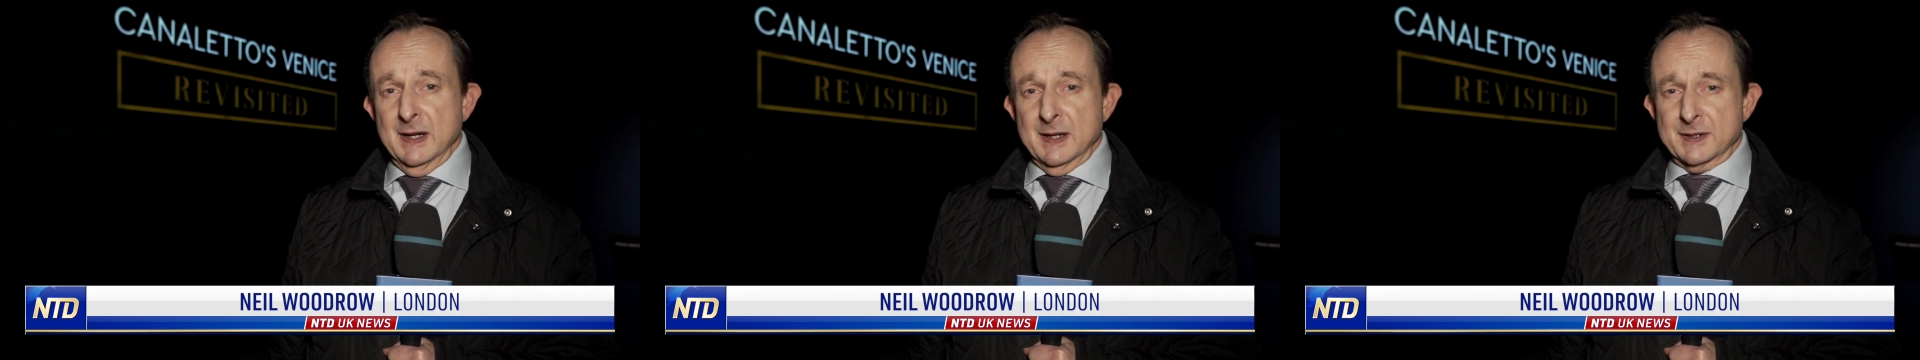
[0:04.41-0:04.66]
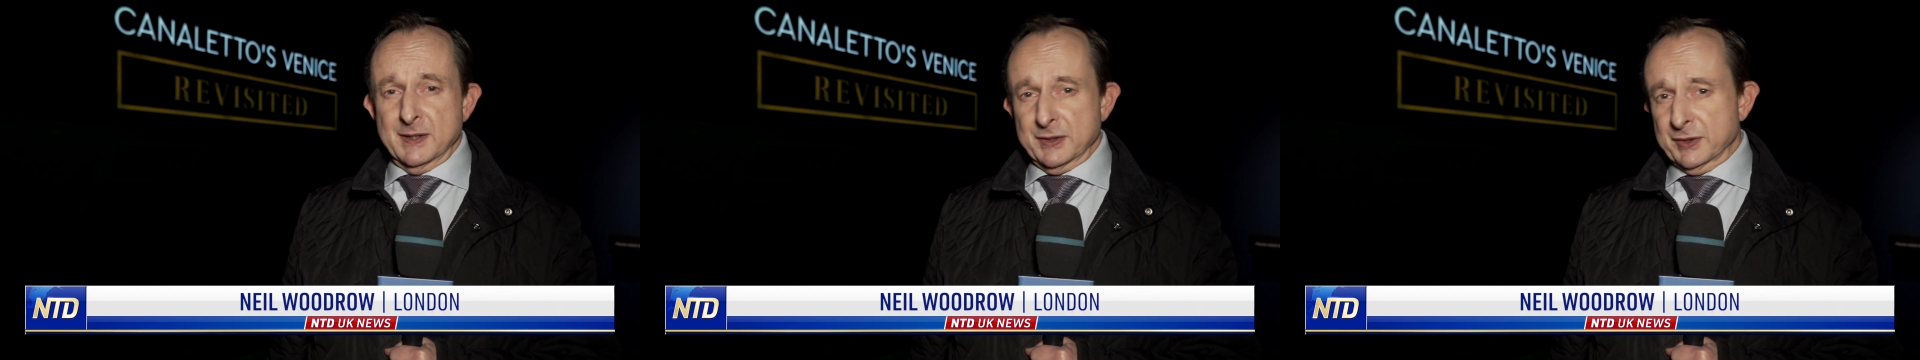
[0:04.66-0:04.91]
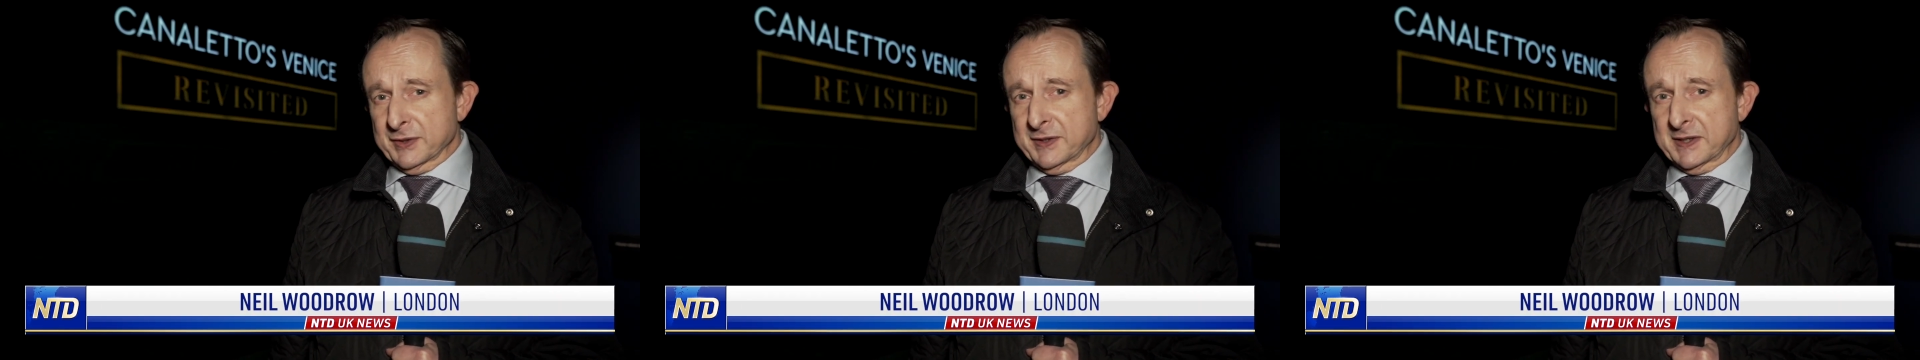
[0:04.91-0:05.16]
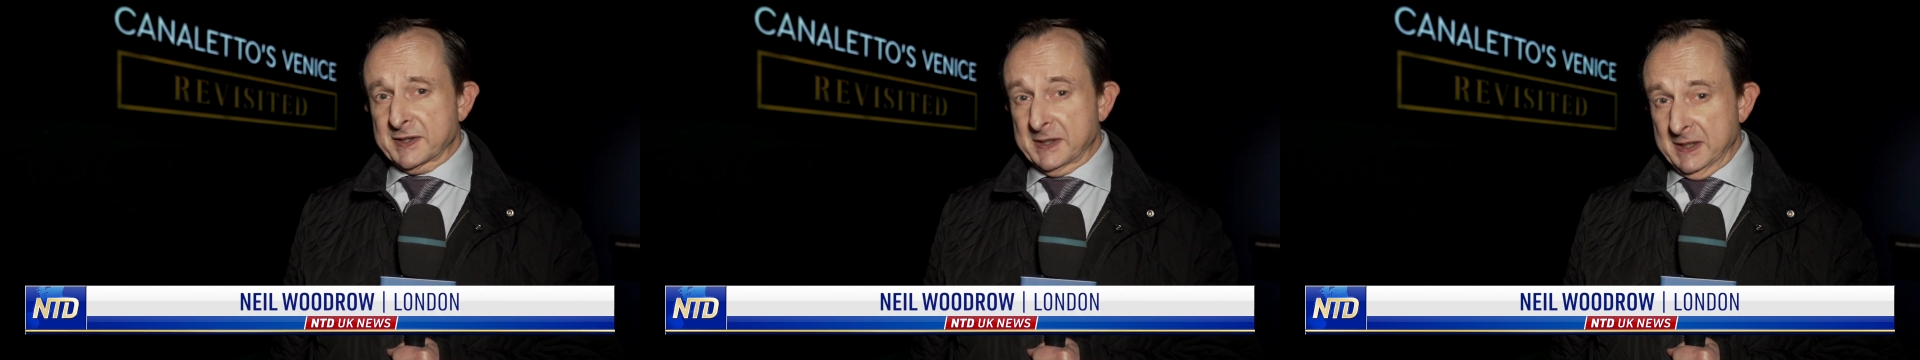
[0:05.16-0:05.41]
such as
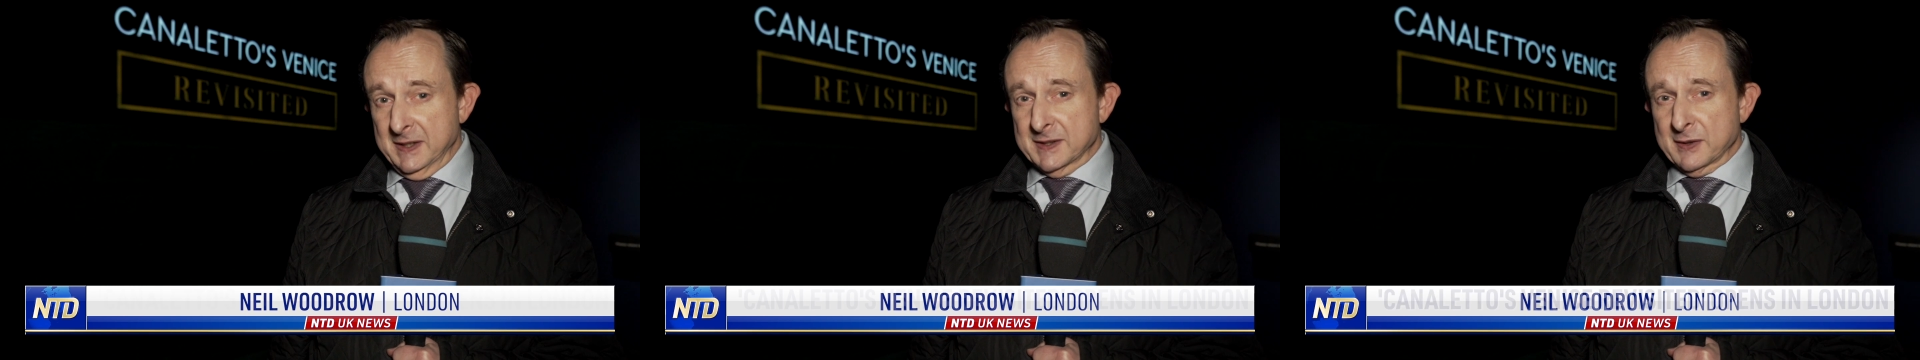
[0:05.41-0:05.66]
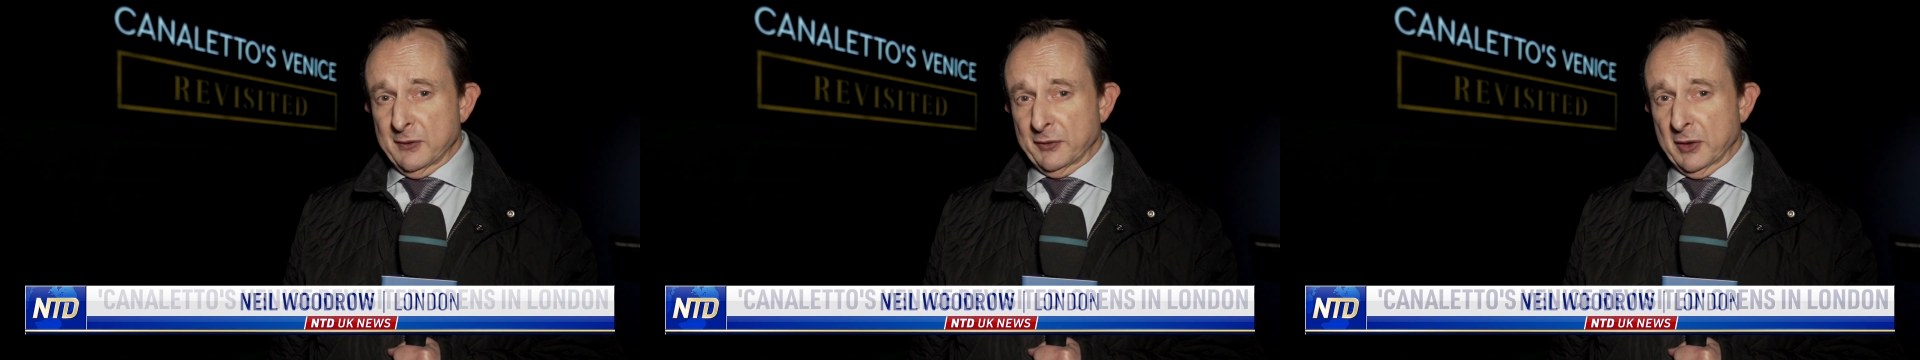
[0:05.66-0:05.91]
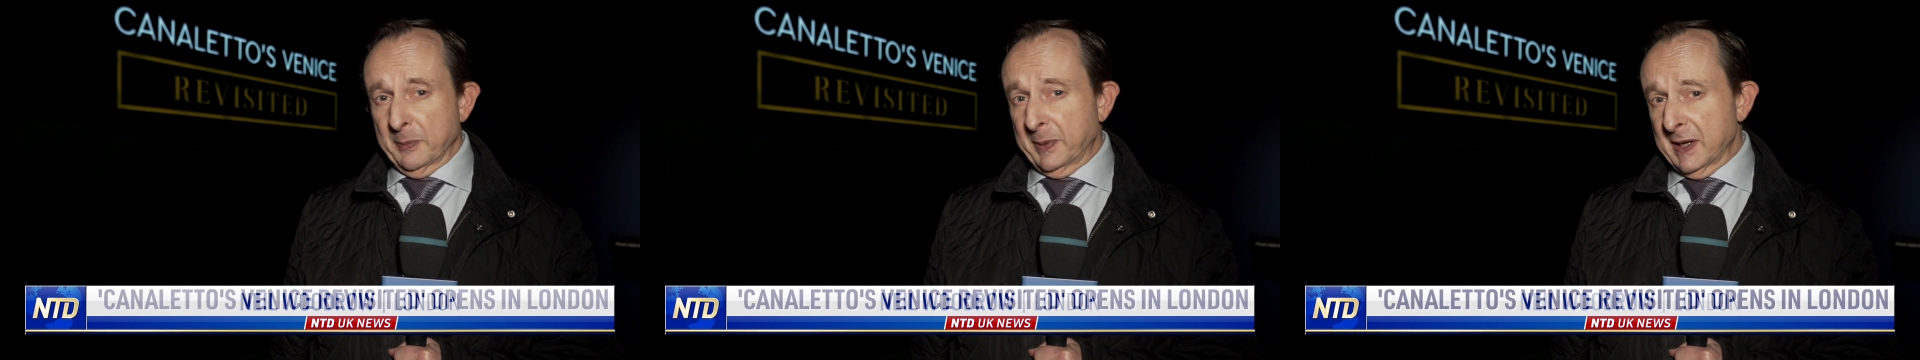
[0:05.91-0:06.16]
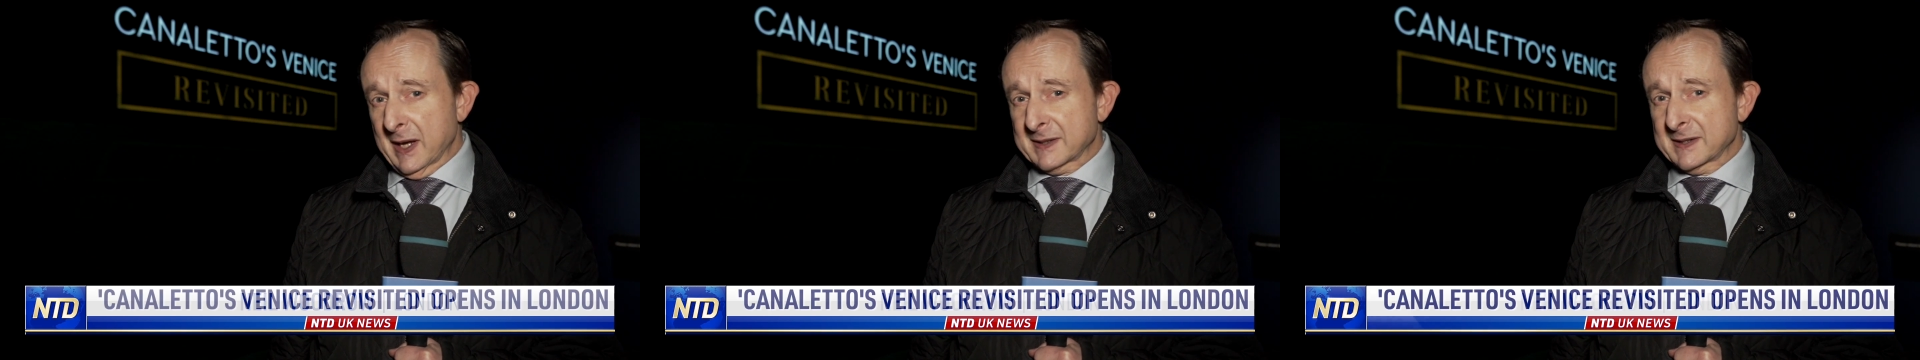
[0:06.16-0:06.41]
the scenes of the
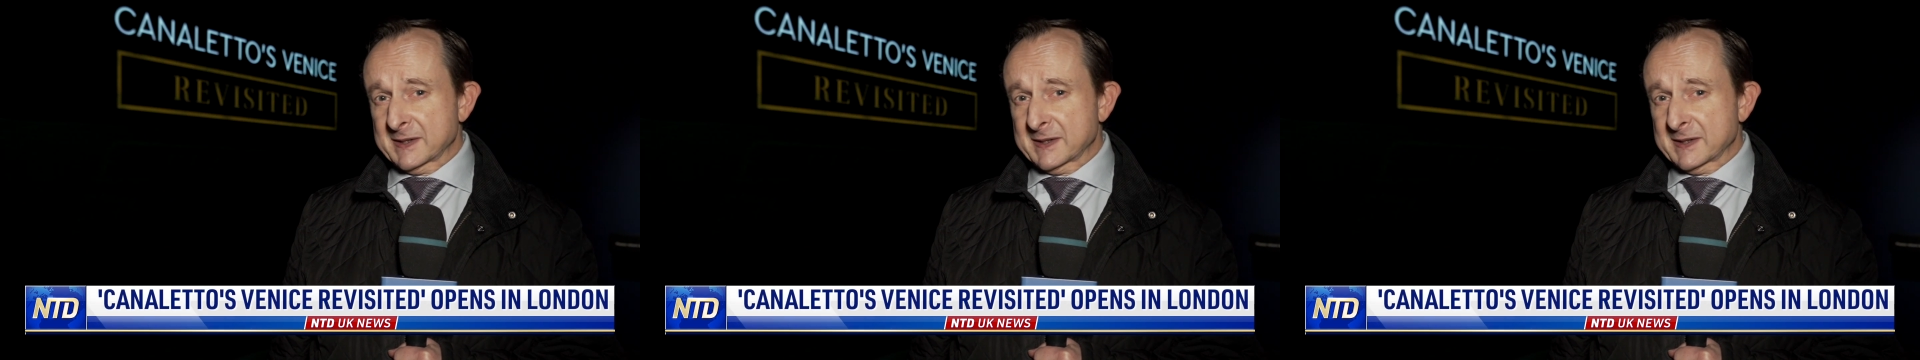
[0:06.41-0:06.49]
Piazza